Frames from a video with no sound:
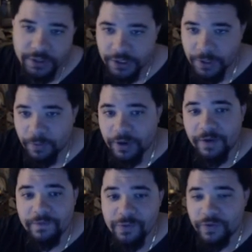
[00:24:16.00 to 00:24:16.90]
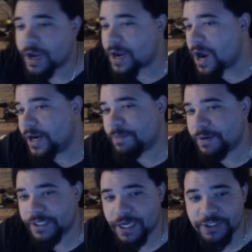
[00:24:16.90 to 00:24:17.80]
She will give you that kind of
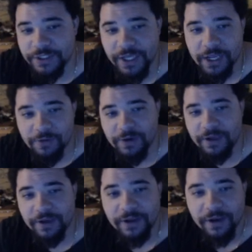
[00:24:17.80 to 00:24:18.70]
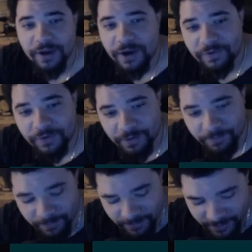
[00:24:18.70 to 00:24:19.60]
protection that you need
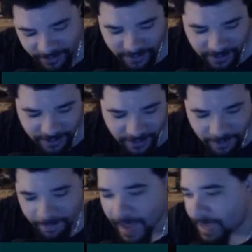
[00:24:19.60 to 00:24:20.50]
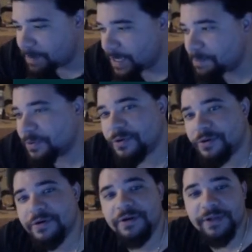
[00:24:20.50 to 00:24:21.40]
from the bad
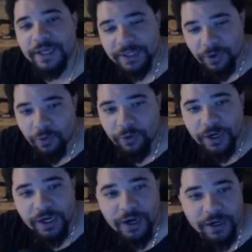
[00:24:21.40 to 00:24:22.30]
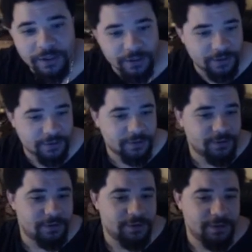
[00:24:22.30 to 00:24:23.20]
people, like the horny nun.
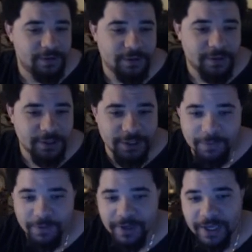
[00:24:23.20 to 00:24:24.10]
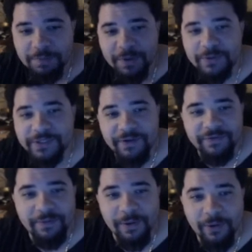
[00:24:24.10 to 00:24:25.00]
She will keep you safe
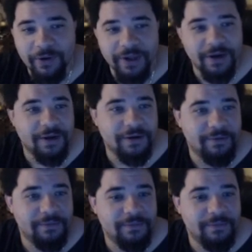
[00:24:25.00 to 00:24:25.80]
from the horny nun.